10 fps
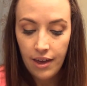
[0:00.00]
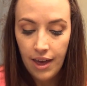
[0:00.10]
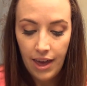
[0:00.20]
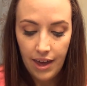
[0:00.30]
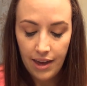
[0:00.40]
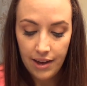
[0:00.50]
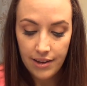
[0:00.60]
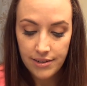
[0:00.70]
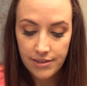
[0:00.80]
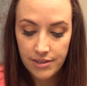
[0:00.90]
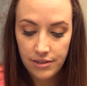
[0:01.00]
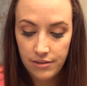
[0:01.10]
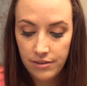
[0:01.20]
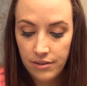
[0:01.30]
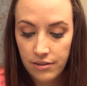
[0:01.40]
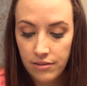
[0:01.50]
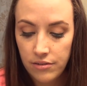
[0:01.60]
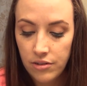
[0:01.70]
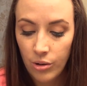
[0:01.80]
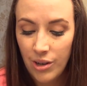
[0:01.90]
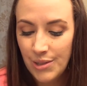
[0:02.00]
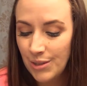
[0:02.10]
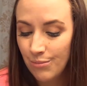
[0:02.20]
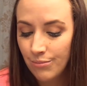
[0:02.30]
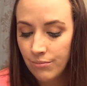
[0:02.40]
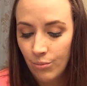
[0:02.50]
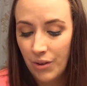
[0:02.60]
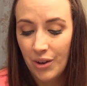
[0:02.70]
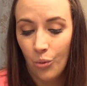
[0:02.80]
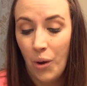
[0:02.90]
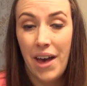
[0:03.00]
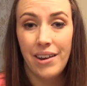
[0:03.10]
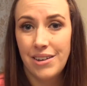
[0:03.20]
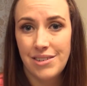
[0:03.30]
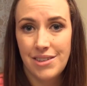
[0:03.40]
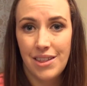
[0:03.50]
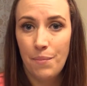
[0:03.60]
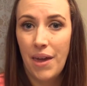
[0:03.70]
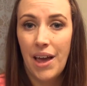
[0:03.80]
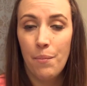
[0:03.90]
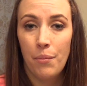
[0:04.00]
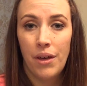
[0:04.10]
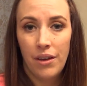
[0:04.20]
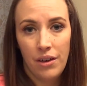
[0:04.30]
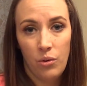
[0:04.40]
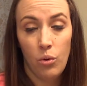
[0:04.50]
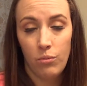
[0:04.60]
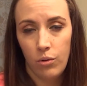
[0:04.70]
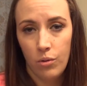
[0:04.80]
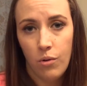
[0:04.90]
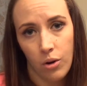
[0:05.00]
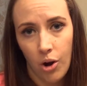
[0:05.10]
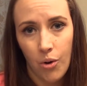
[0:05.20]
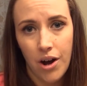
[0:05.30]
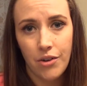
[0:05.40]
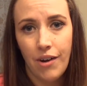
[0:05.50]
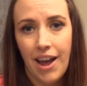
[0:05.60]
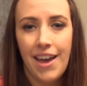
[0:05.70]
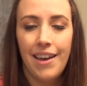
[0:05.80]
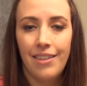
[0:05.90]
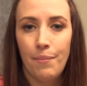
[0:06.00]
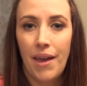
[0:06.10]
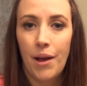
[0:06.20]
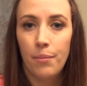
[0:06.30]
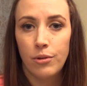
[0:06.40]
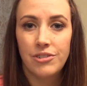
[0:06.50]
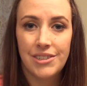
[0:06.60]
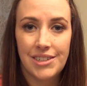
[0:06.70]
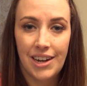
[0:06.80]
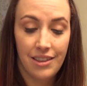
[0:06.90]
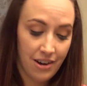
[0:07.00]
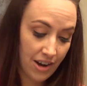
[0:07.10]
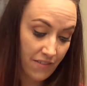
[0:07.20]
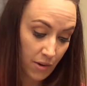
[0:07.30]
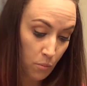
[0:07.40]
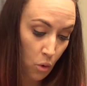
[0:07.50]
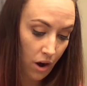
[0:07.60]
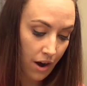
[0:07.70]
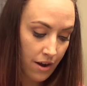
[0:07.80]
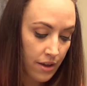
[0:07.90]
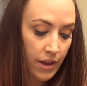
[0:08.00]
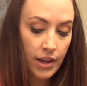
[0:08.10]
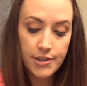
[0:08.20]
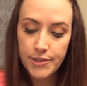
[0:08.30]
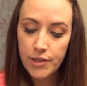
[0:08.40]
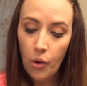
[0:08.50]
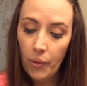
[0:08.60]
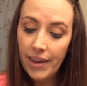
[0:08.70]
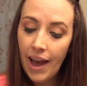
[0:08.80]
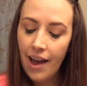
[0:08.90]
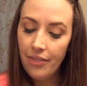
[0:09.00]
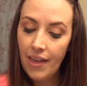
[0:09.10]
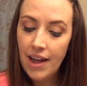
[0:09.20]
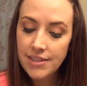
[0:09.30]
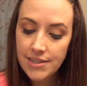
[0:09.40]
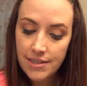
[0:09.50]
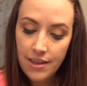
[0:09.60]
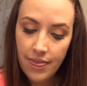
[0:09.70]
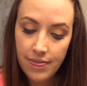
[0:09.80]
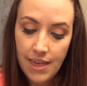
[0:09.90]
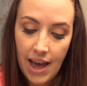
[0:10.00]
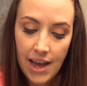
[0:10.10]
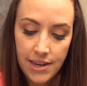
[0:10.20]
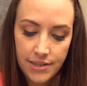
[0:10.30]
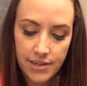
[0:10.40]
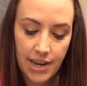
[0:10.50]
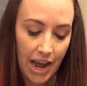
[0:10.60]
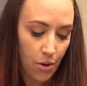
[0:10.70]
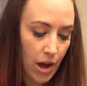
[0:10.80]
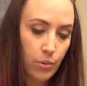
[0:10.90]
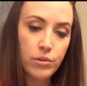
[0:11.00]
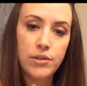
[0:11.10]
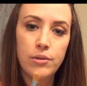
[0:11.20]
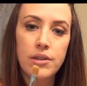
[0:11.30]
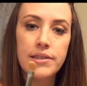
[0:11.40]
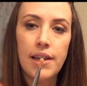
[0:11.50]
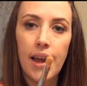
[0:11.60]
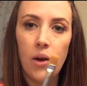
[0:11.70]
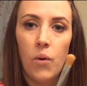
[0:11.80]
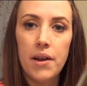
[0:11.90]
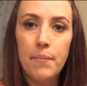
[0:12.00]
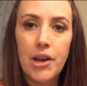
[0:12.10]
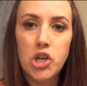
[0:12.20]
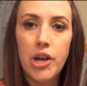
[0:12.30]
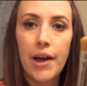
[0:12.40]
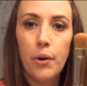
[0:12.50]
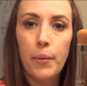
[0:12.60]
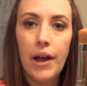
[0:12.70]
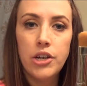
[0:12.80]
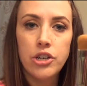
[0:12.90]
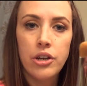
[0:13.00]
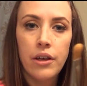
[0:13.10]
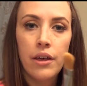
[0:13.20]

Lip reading: and don't use them when they're wet, because then the makeup won't go on right, and the makeup will just stick in there even more. So yeah, that's that. Now I will do the second one, my shadow brush.